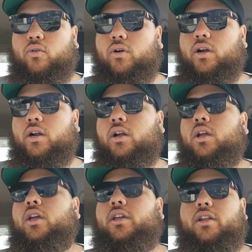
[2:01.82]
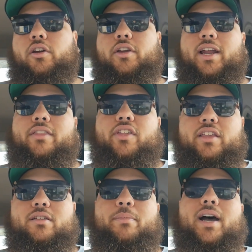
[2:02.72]
Or, you know, you gotta
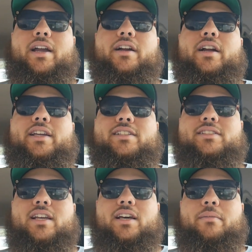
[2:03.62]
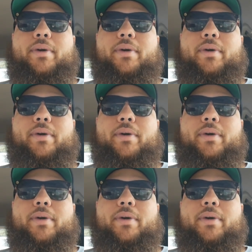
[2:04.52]
think the buyer is uh,